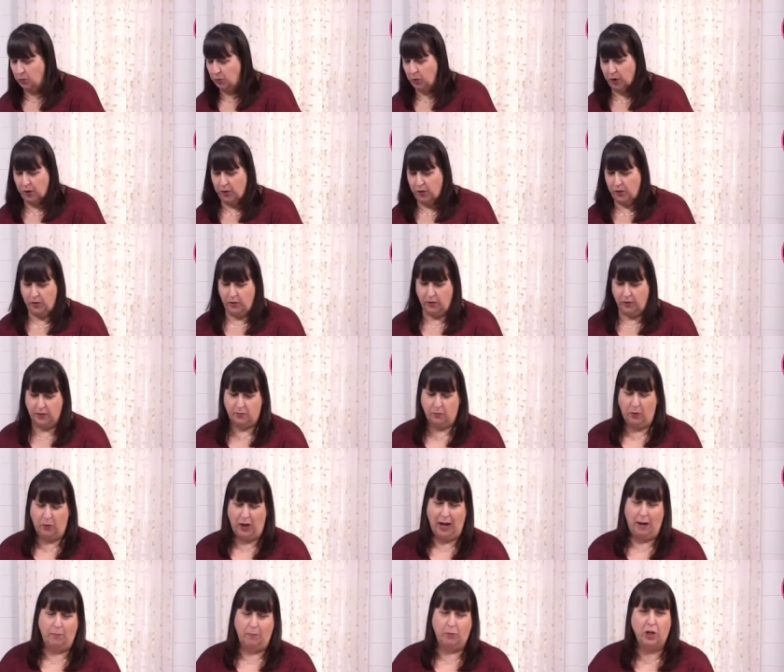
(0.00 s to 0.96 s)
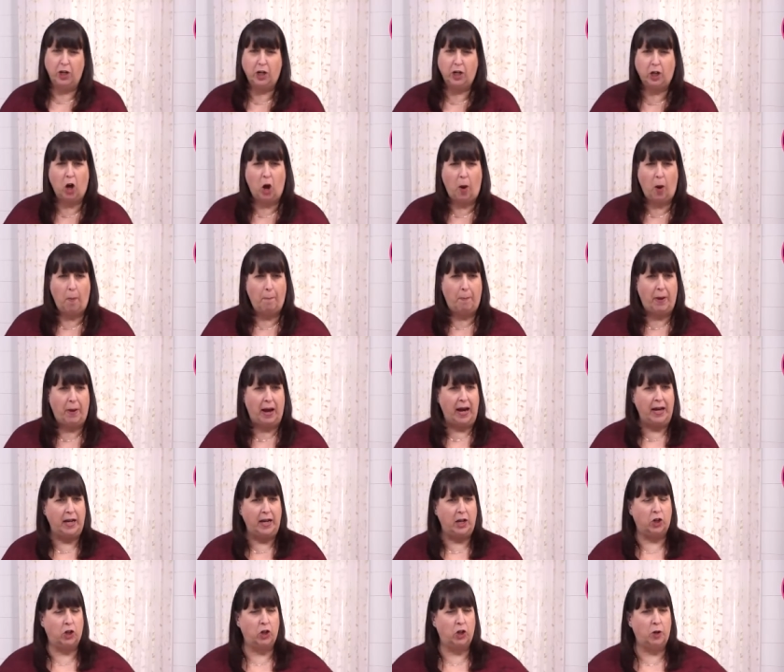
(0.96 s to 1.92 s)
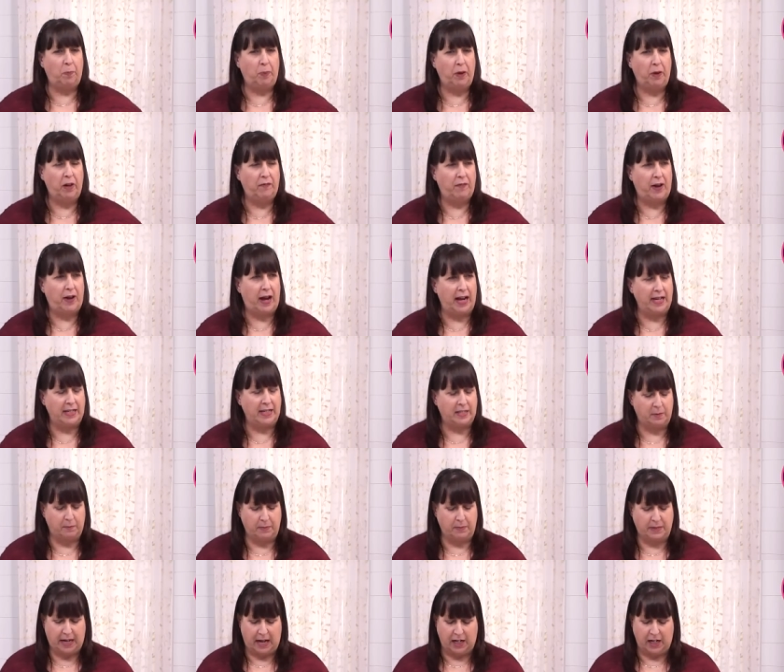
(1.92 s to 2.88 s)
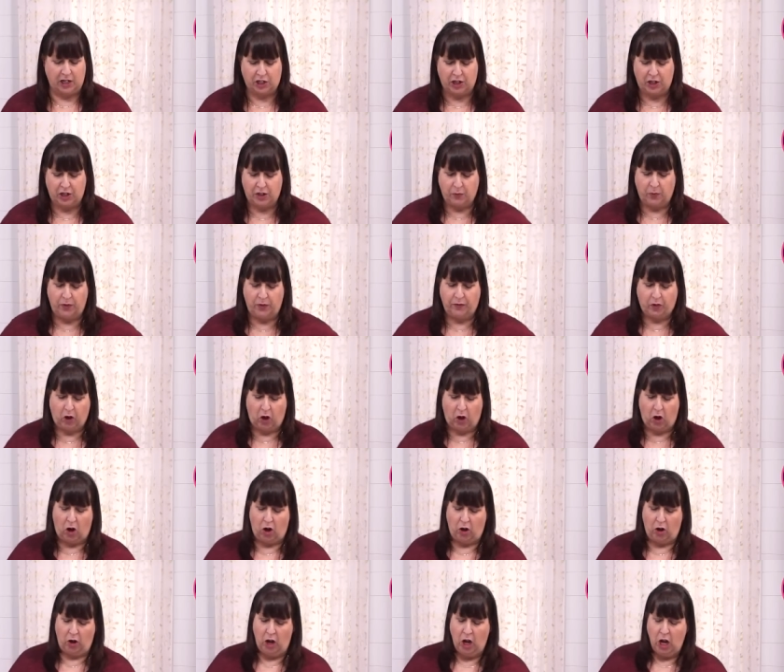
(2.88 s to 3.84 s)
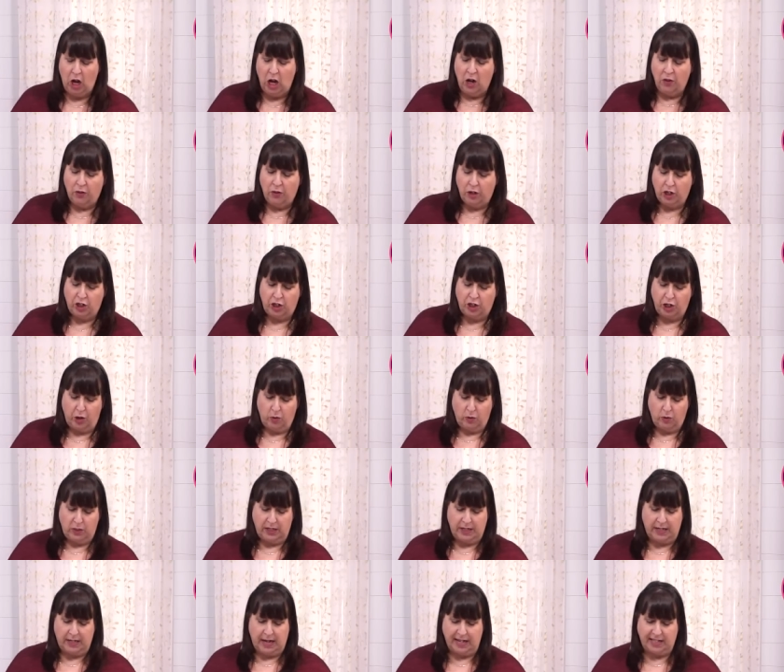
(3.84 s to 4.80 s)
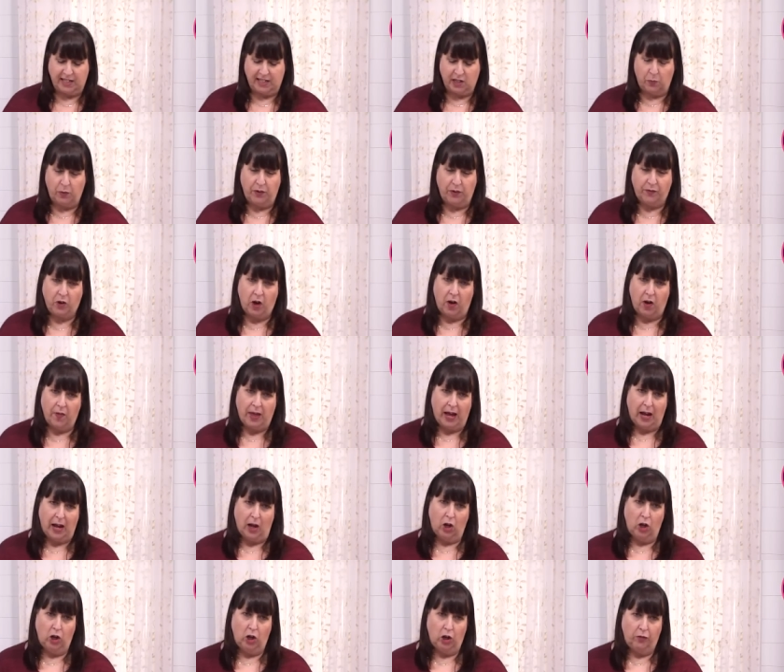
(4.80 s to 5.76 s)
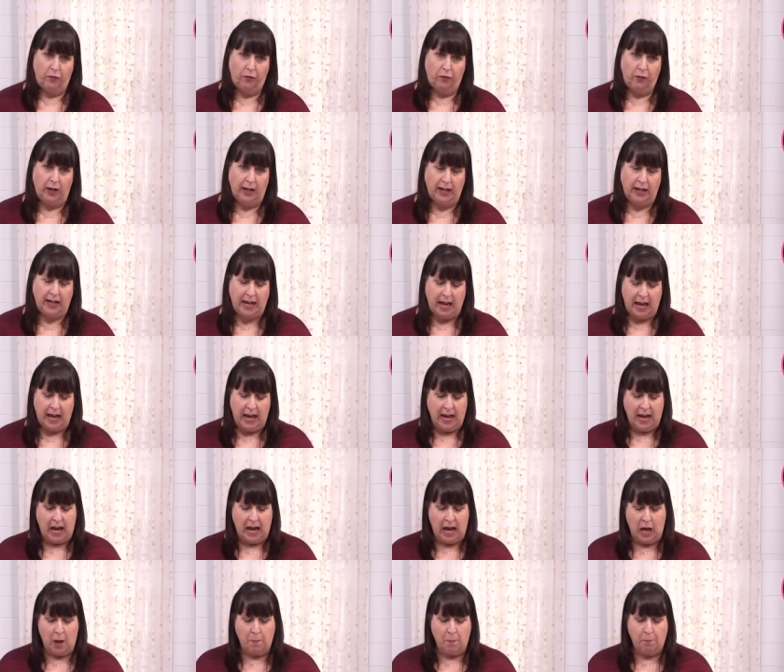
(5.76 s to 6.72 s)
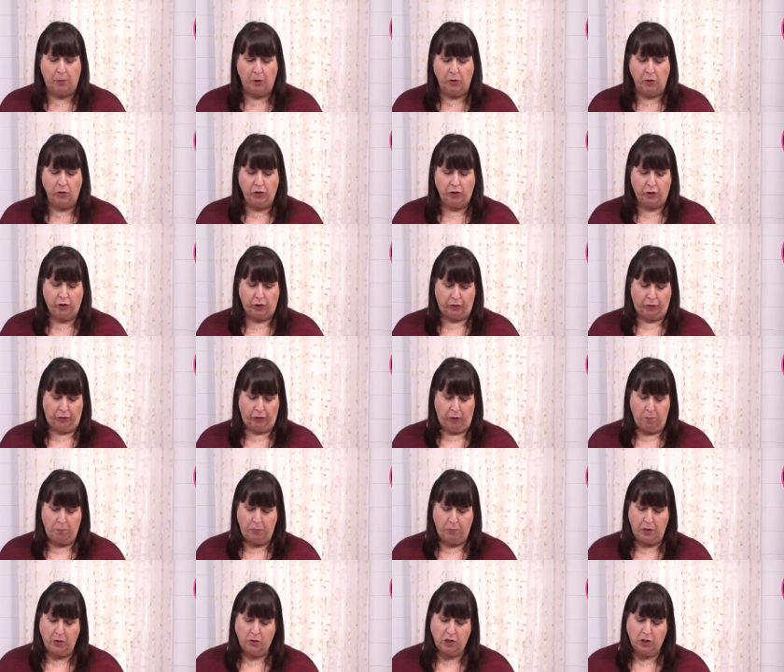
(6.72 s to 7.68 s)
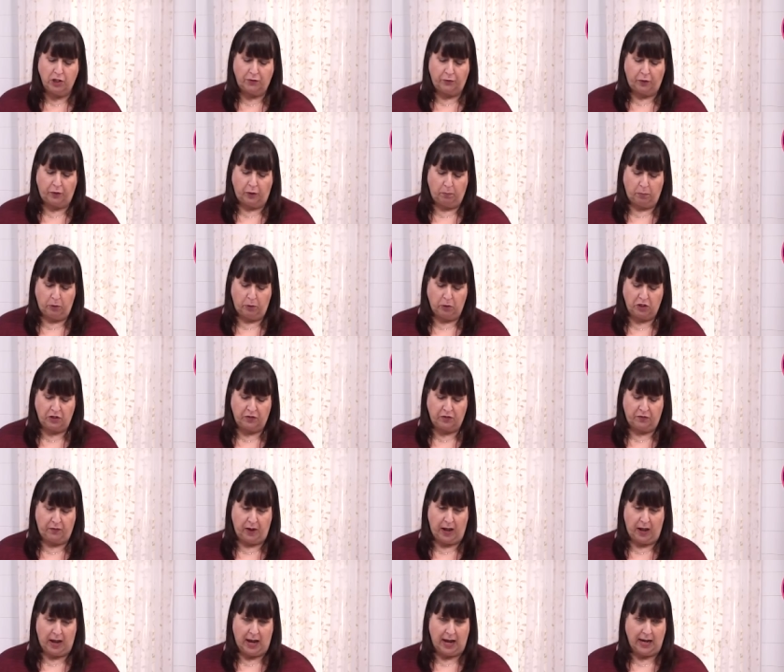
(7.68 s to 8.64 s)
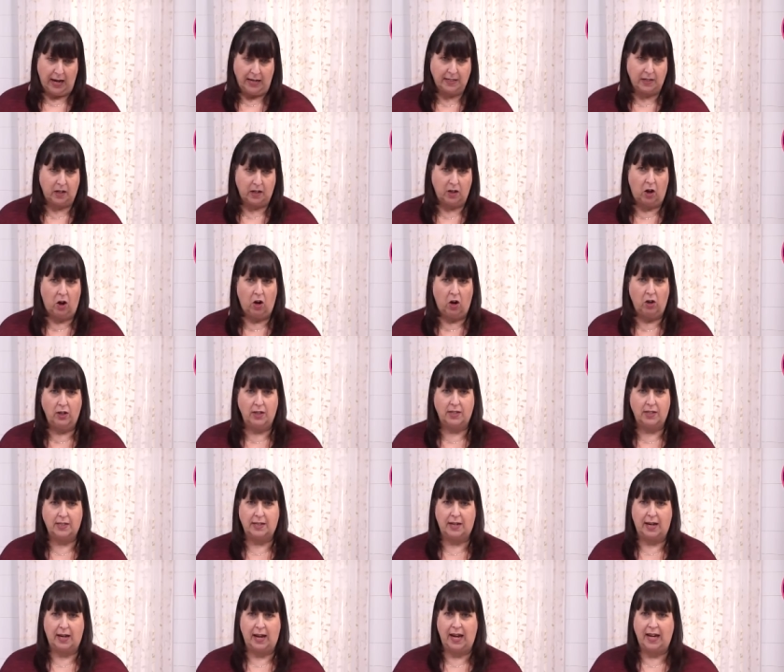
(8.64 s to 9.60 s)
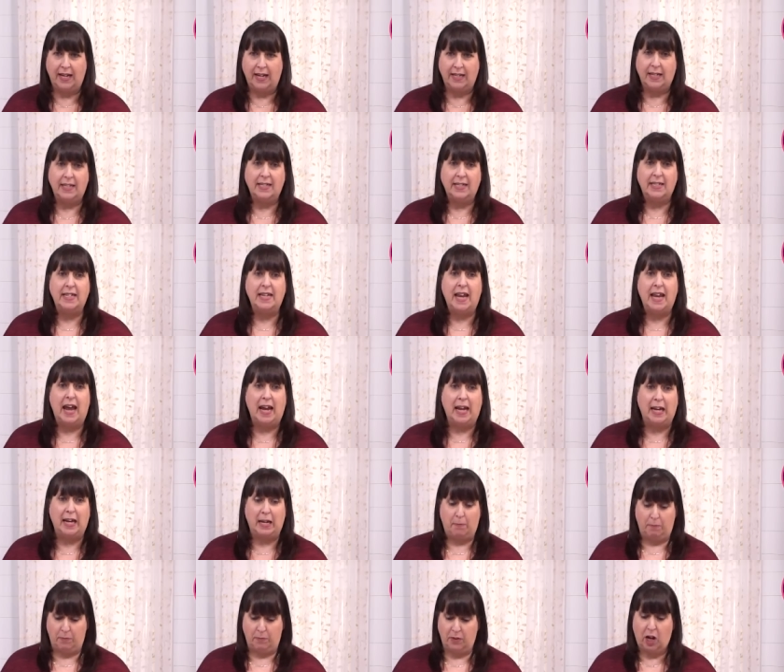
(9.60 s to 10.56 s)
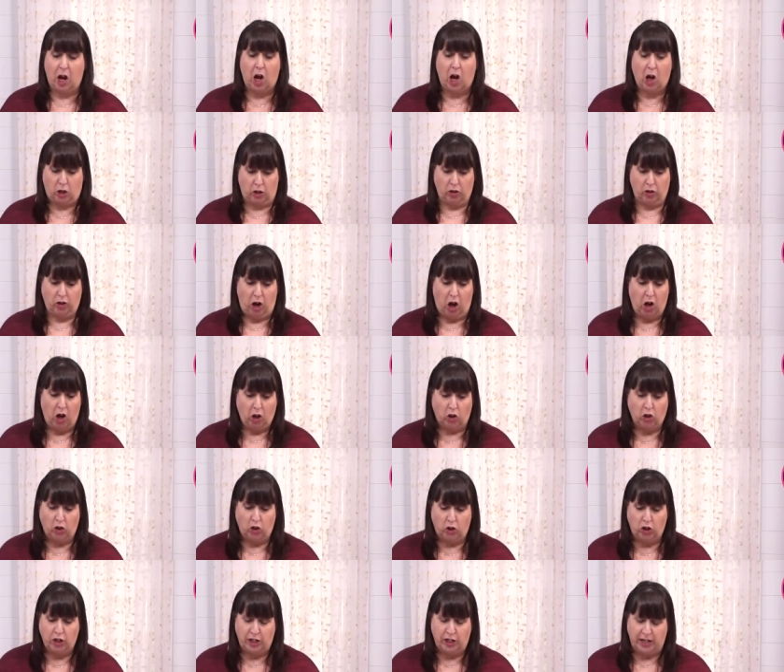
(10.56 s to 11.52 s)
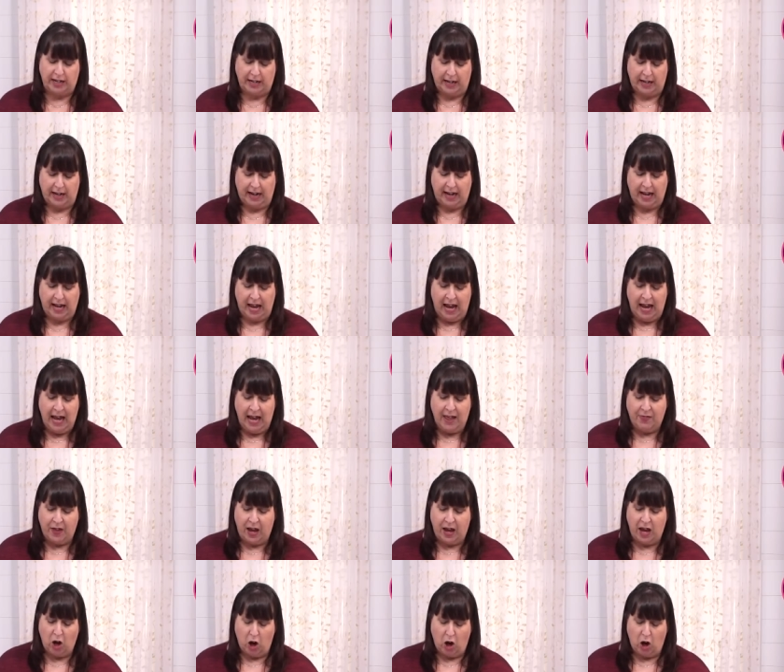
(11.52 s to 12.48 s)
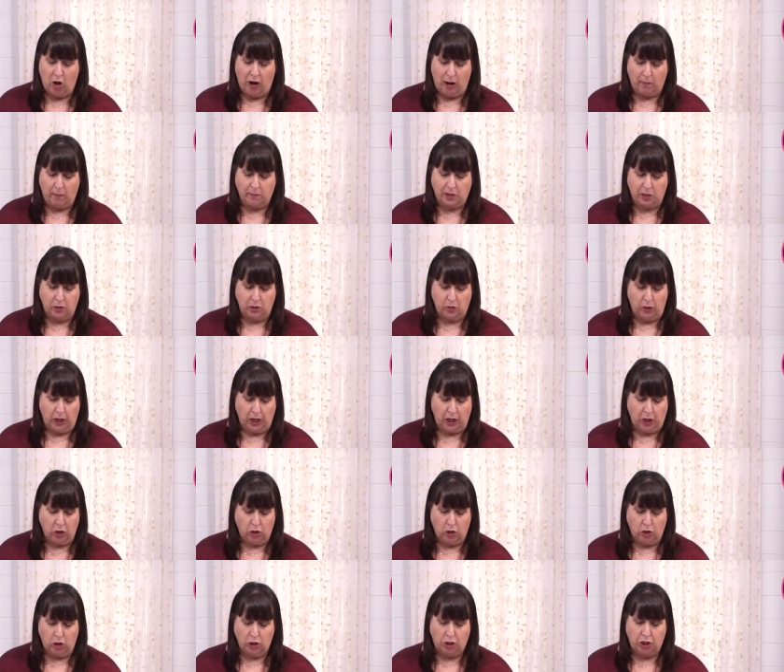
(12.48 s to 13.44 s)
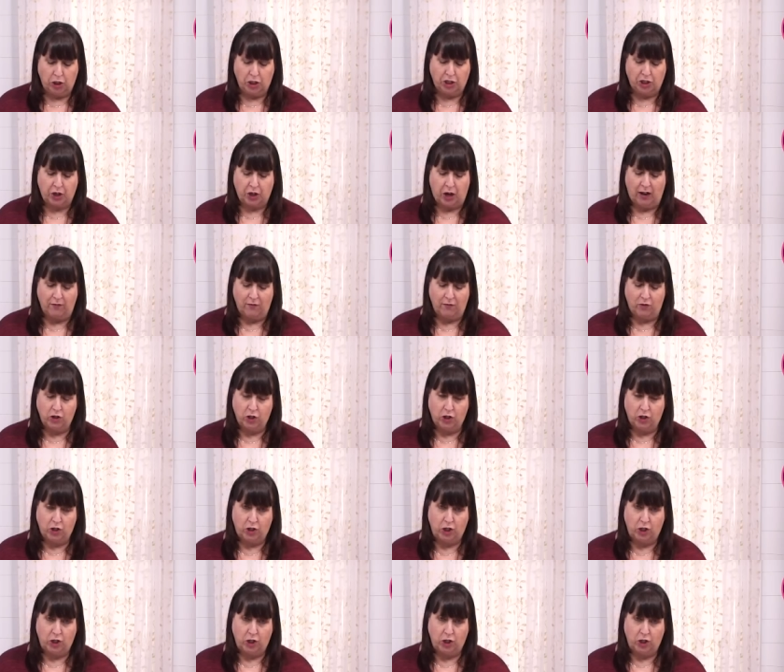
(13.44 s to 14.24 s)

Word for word: one of those, well, I'm going to combine a couple of items actually that we've got on the show today. So we've got that lovely bundle from Beautiful Butterflies, and honestly it named accordingly. They are absolutely gorgeous. So I've just